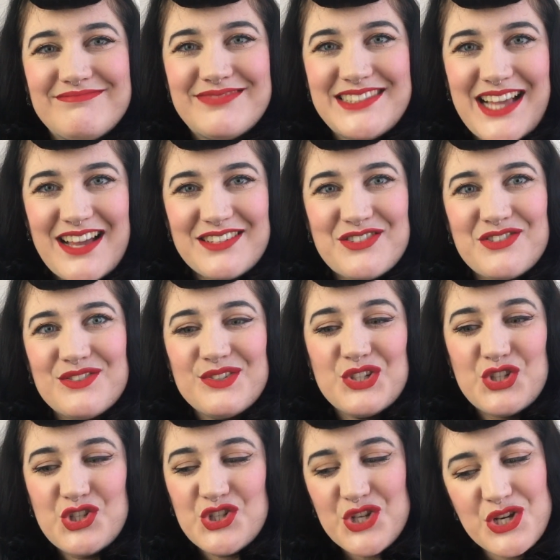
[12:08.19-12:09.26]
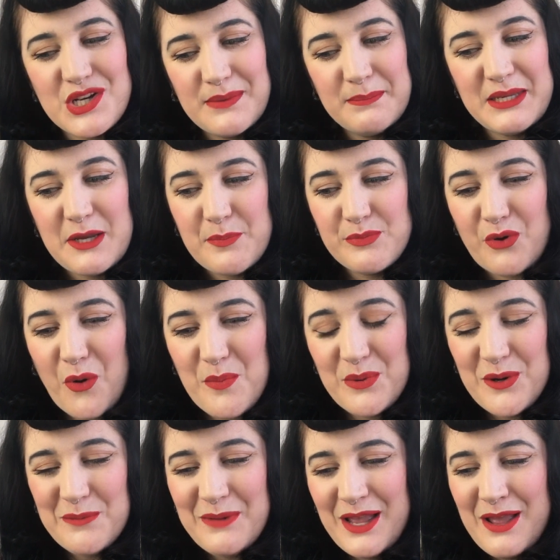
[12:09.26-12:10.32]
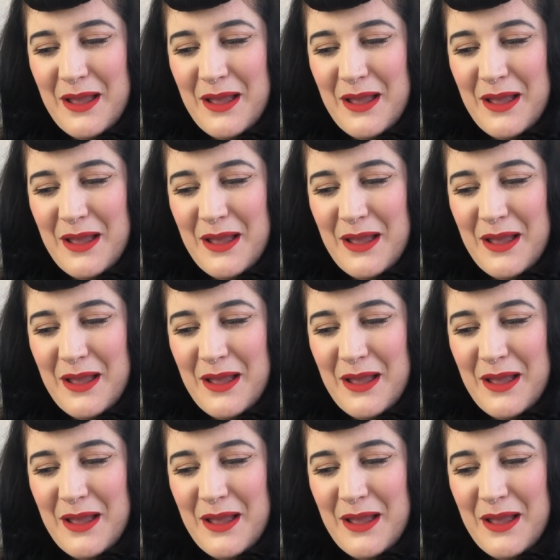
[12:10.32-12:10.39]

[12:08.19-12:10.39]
that shouldn't be a problem.